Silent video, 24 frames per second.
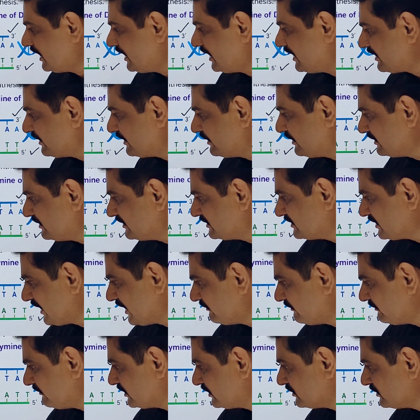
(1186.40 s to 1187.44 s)
RNA is
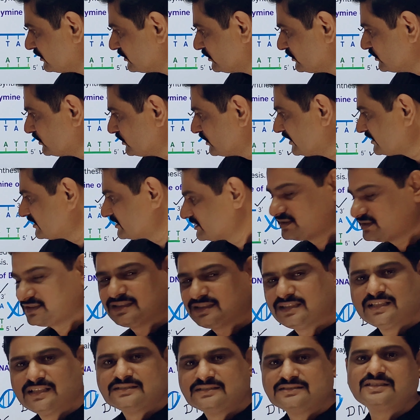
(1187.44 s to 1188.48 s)
having uracil.
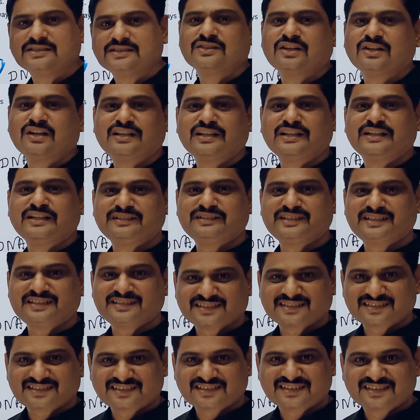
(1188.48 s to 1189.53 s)
This already we
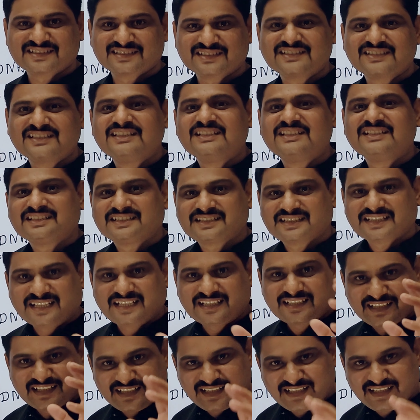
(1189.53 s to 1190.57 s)
discussed
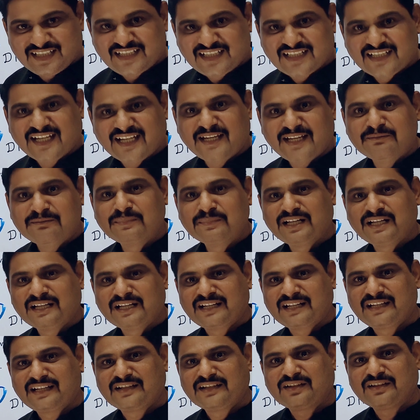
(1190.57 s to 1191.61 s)
that in
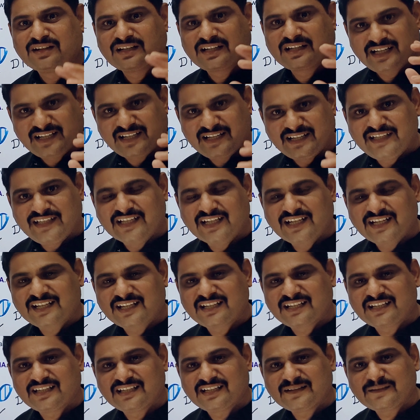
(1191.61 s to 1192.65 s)
mRNA or any
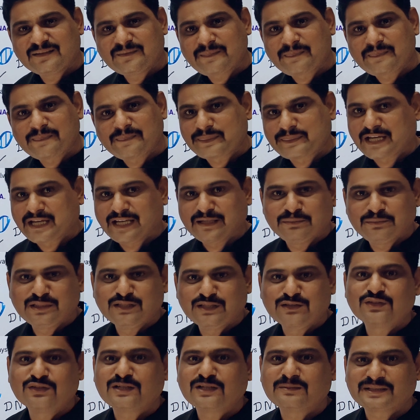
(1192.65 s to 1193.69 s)
RNA, thymine
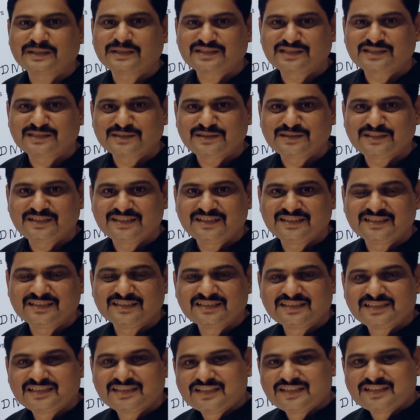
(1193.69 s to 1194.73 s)
is not present only.
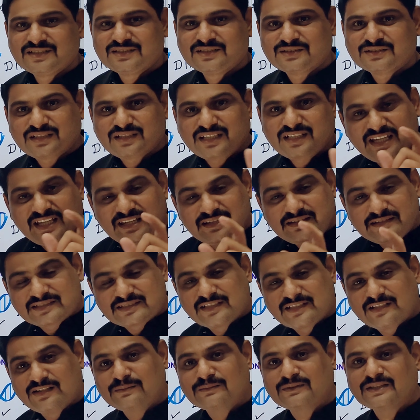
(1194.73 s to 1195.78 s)
So
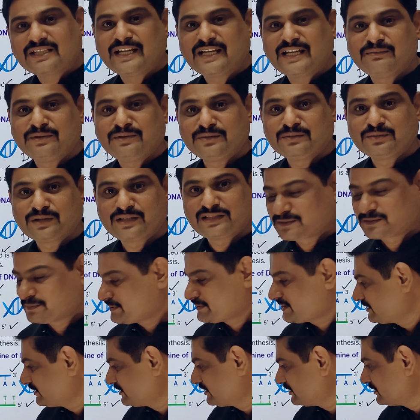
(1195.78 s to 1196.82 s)
instead of thymine, what is
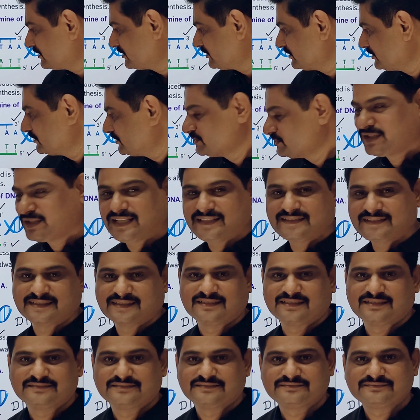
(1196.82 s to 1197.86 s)
present?
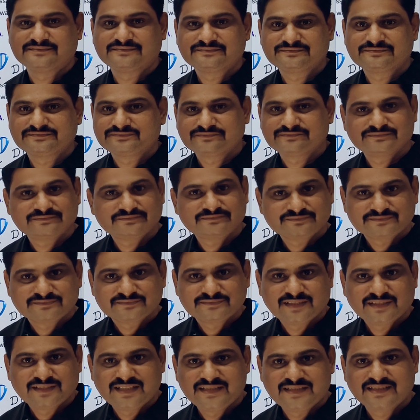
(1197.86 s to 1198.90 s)
Uracil.
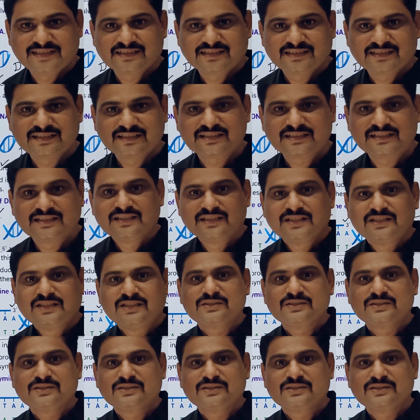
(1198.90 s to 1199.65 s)
Is it clear?